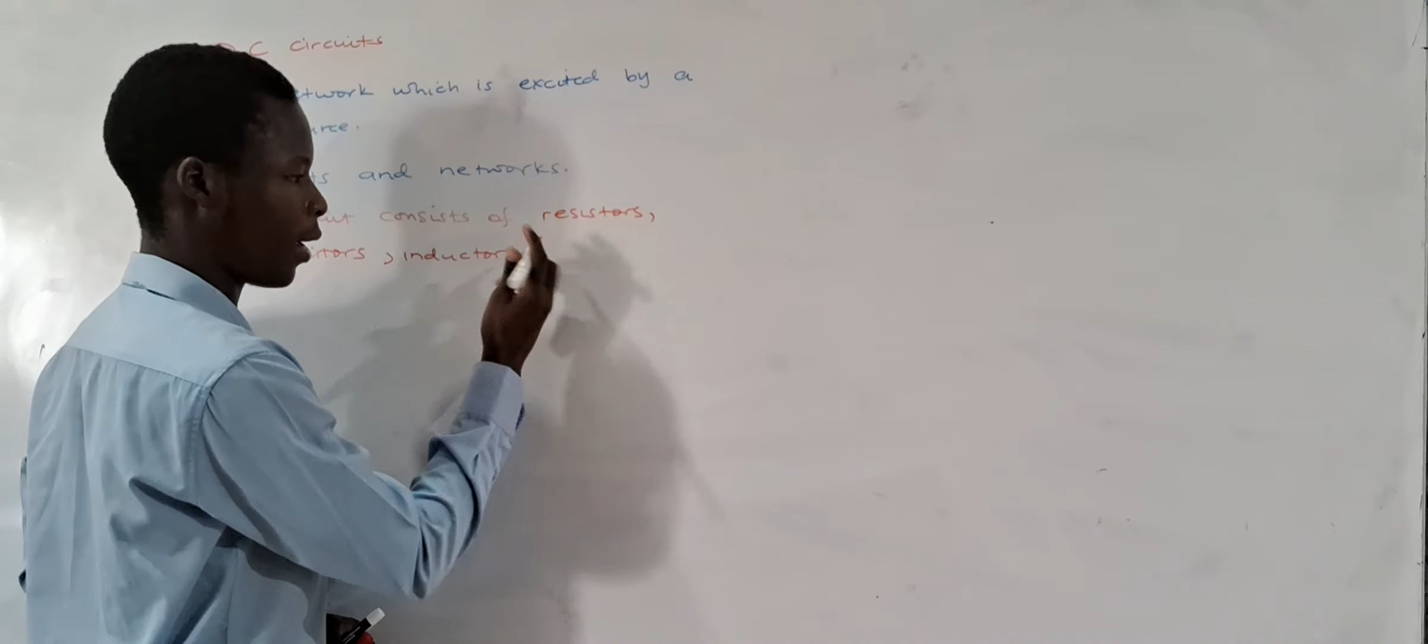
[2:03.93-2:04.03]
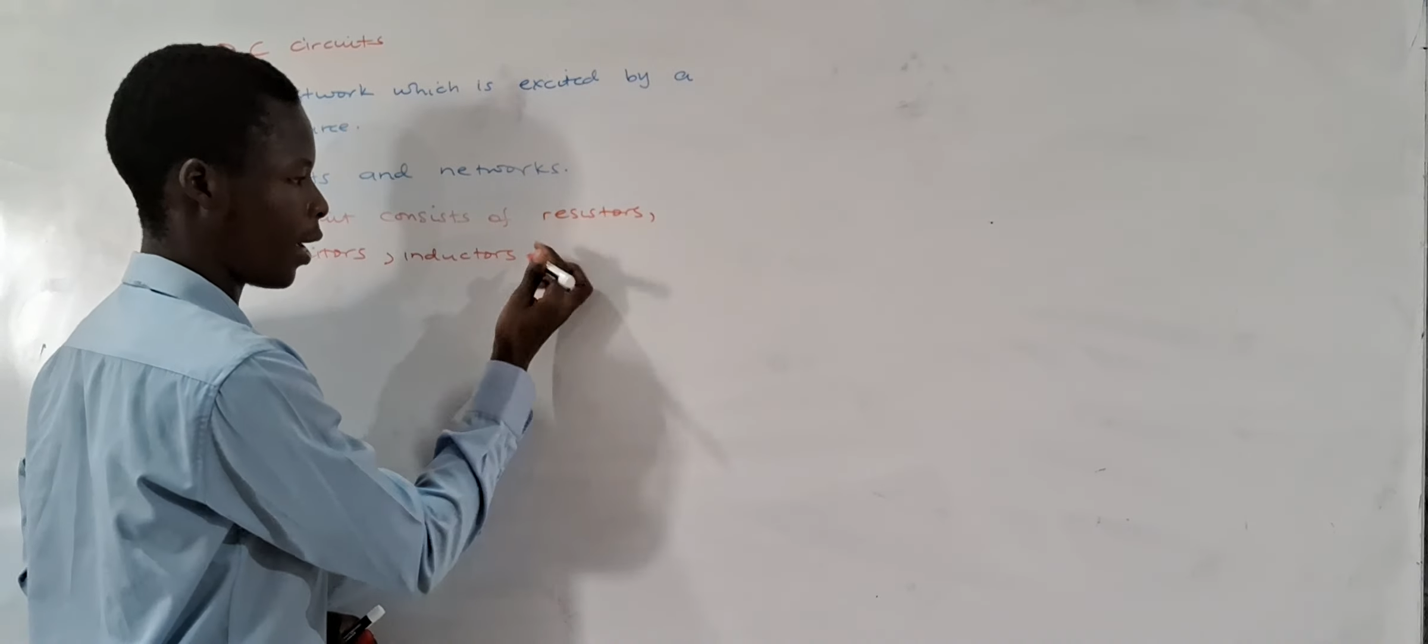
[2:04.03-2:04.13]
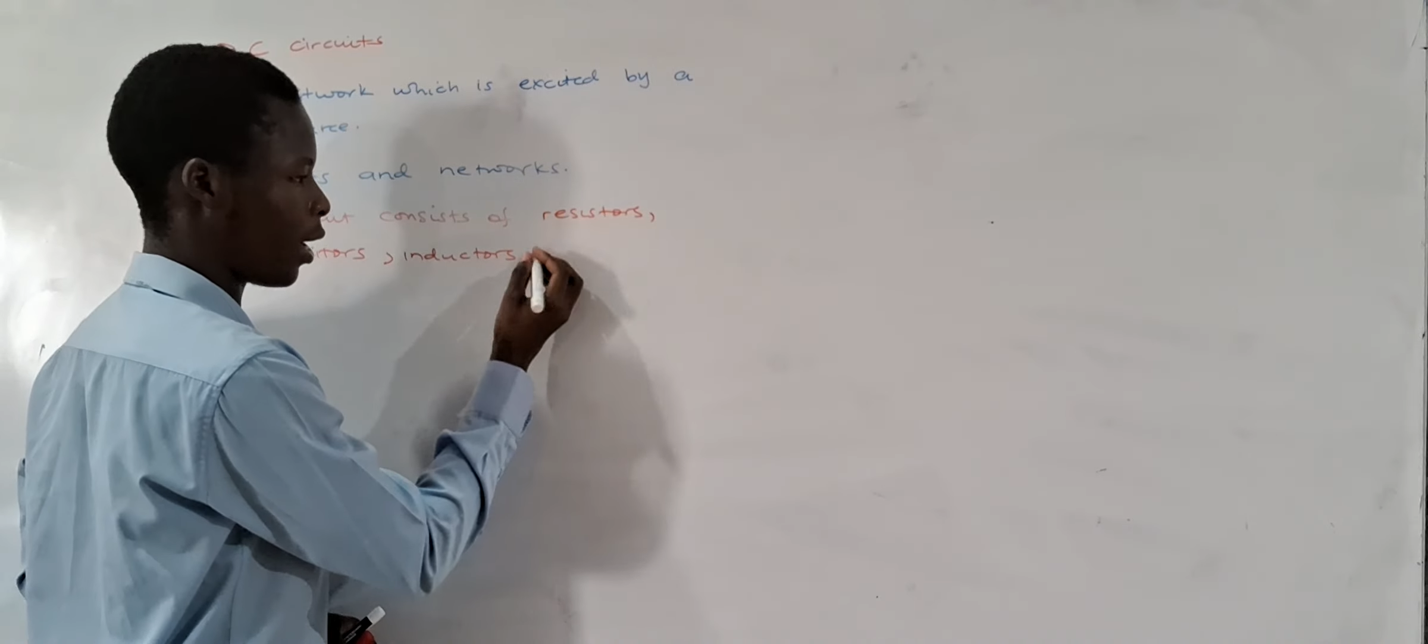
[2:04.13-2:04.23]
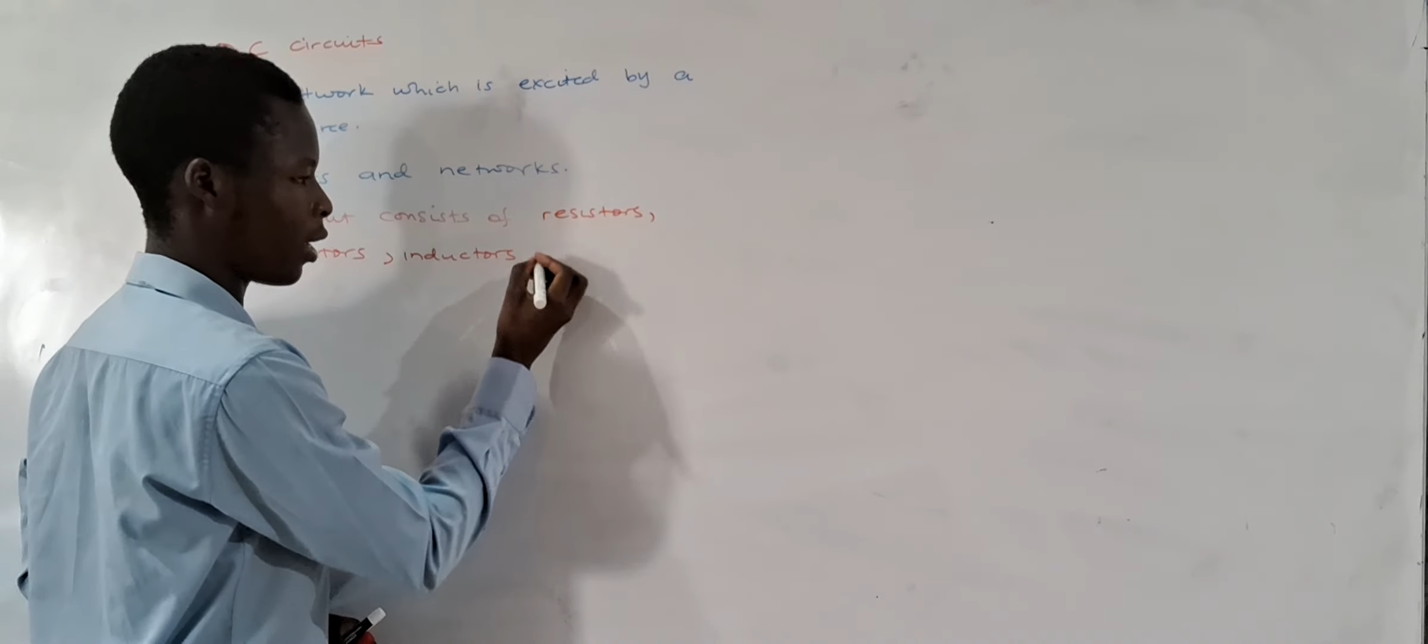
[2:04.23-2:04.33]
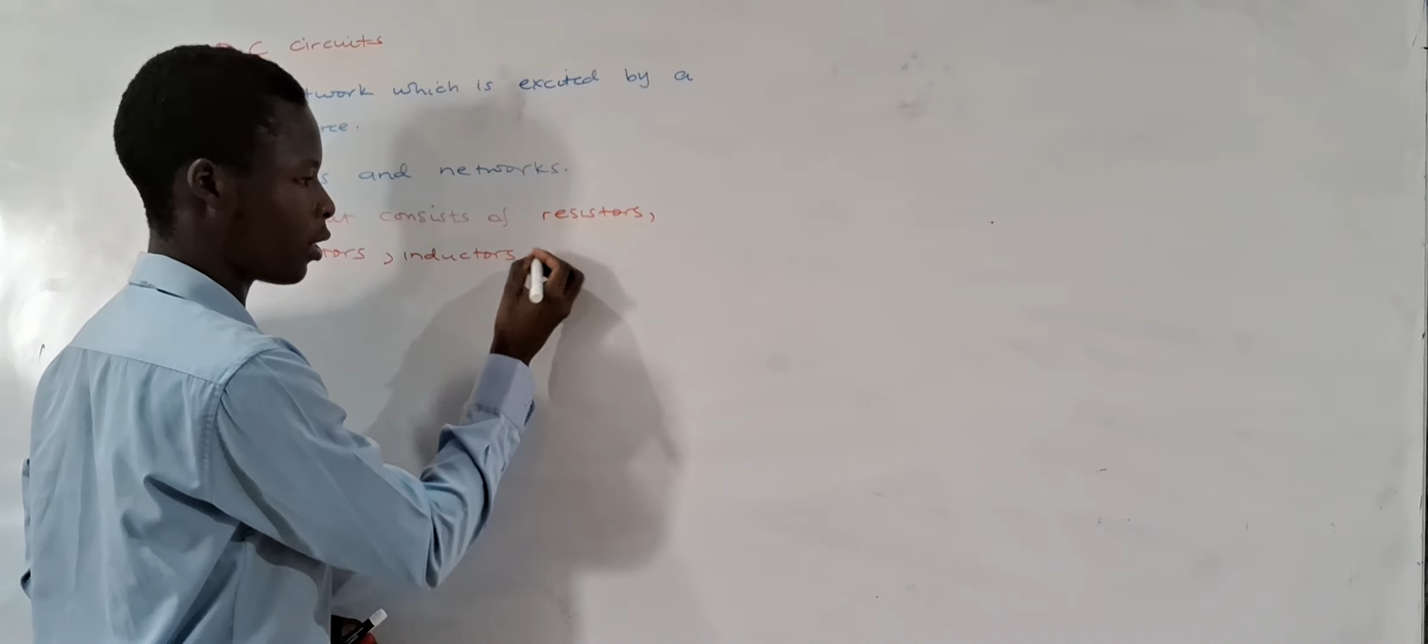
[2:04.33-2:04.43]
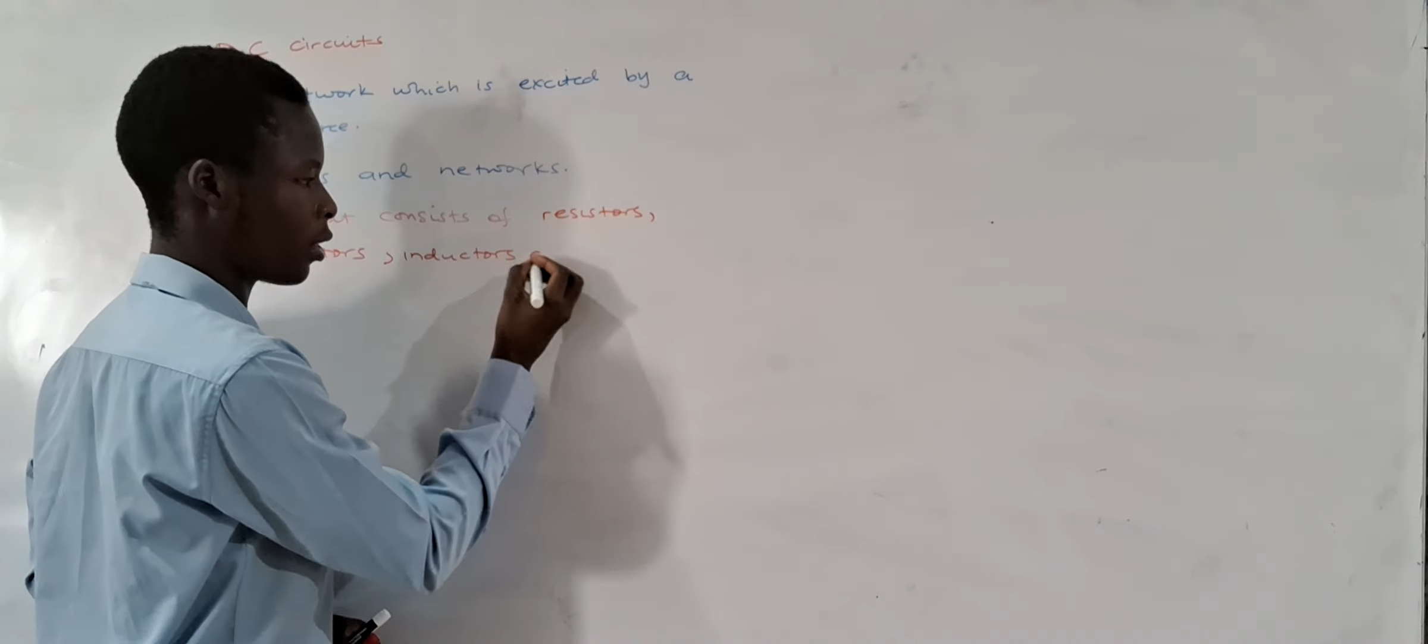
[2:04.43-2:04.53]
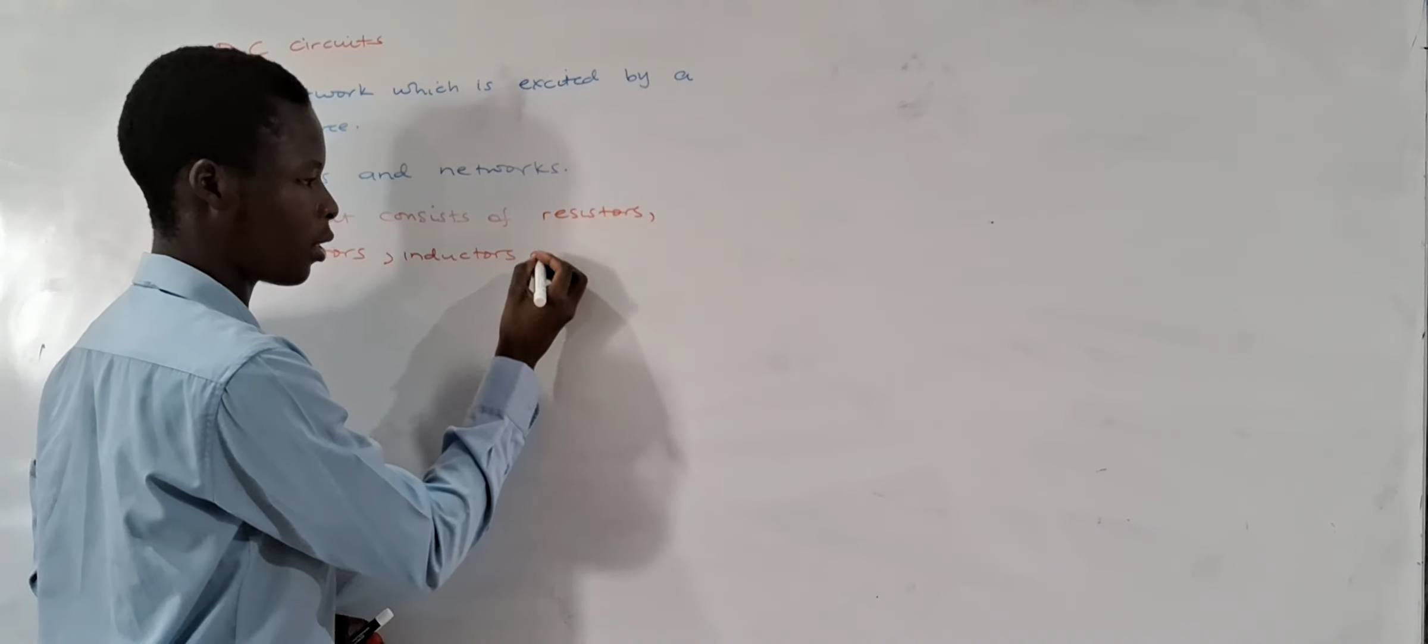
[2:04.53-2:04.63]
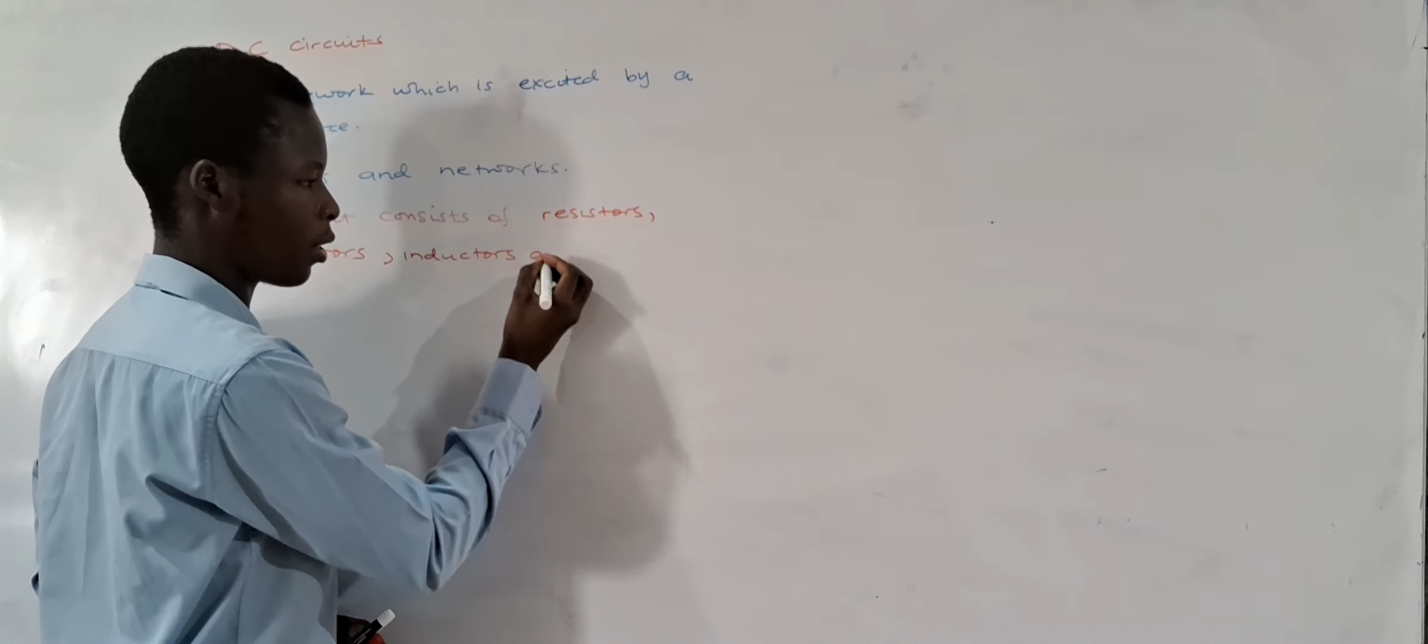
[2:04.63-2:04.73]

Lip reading: and